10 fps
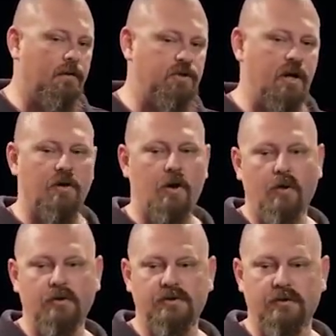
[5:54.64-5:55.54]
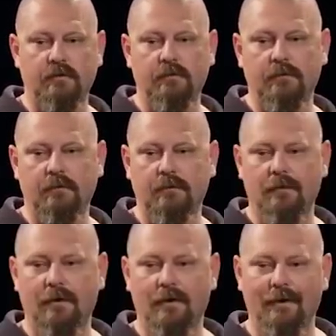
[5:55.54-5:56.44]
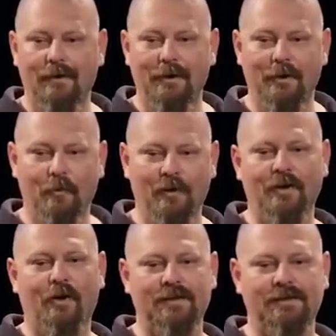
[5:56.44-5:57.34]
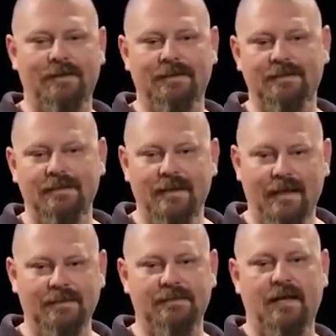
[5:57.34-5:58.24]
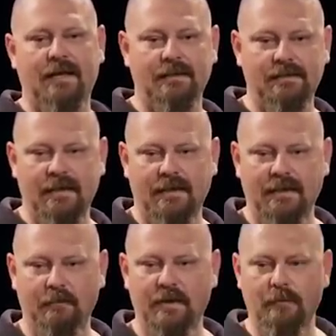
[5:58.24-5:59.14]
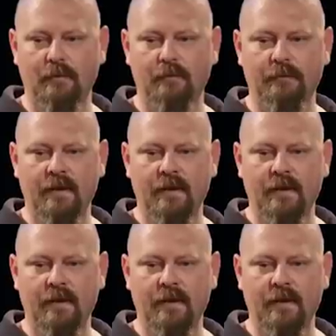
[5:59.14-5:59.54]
Chuck Colson realised this and started sending people.